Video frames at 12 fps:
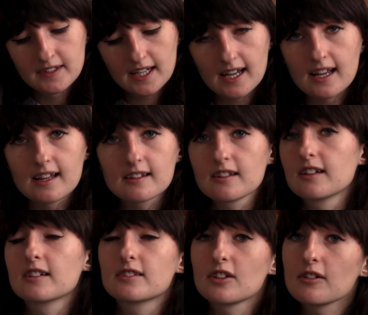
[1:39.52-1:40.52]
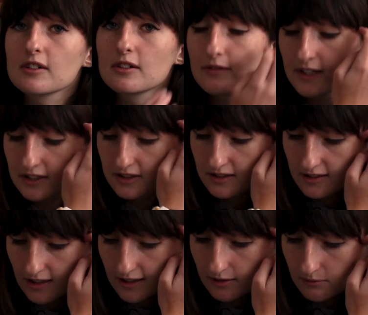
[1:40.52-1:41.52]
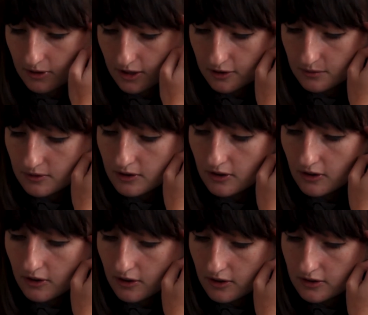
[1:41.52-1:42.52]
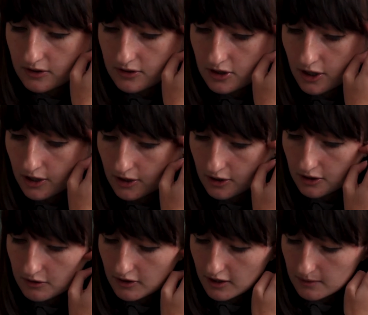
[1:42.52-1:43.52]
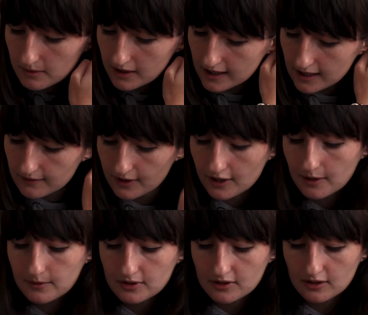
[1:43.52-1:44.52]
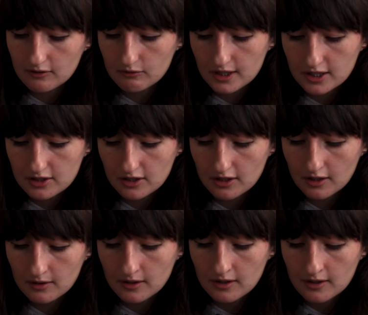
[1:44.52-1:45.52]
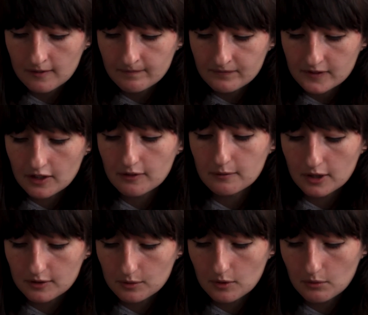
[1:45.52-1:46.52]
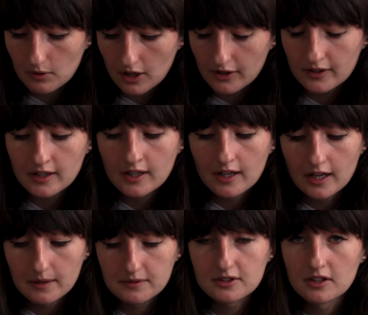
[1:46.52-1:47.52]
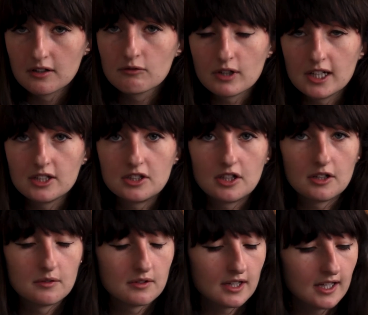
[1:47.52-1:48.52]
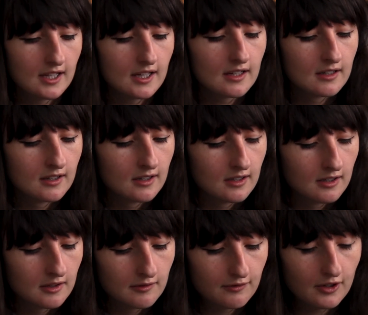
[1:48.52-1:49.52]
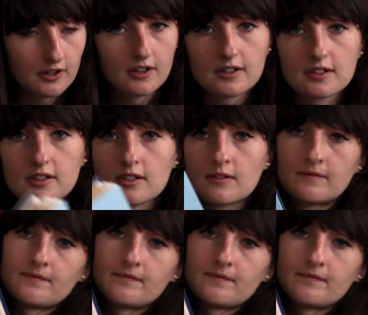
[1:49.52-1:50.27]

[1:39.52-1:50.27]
It is a historical fiction set in World War II, I believe, and I'm just going to read you, no, World War One. I'm just going to read you the front